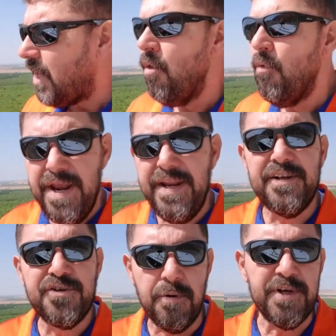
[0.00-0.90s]
we
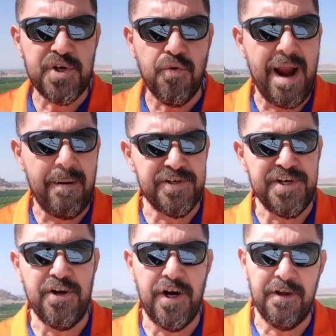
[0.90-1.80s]
need subscribers
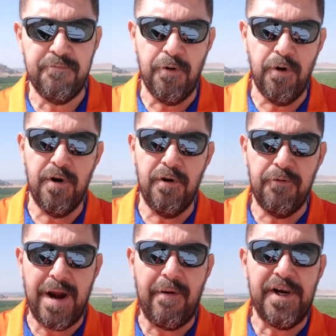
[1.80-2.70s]
in order for,
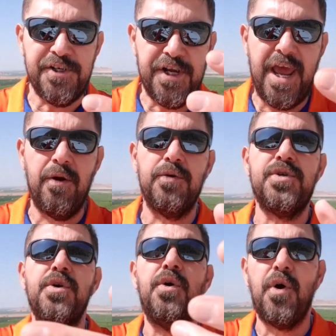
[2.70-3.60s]
for our channel
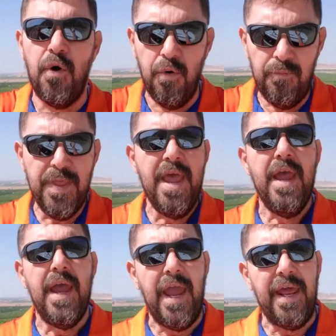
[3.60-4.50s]
to grow
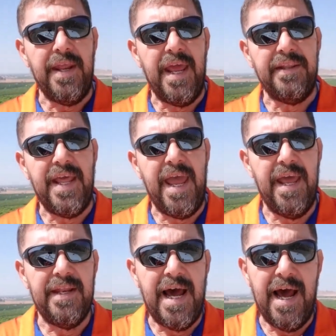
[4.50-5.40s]
and and
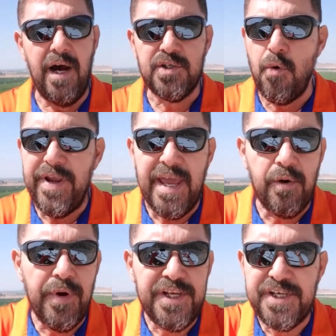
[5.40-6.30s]
then uh, so we can
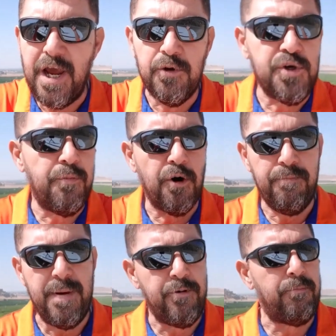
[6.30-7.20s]
reach out to more
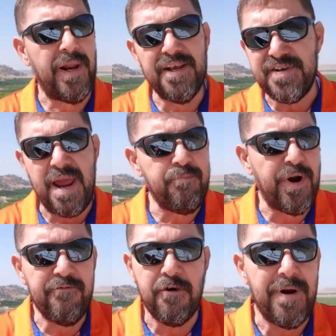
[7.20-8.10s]
people. Plus, I
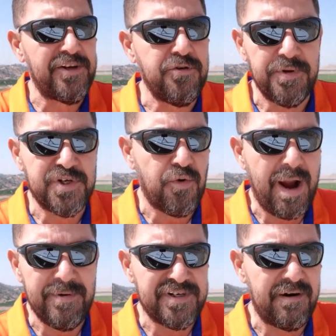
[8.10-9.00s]
pray for my
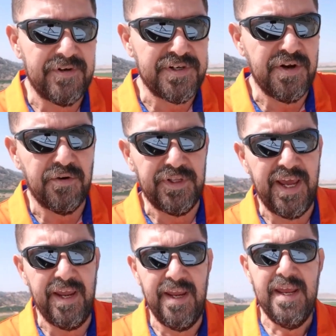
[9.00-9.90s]
subscribers every single
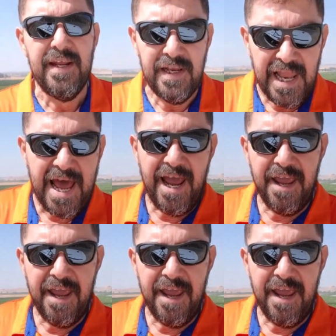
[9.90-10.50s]
day, live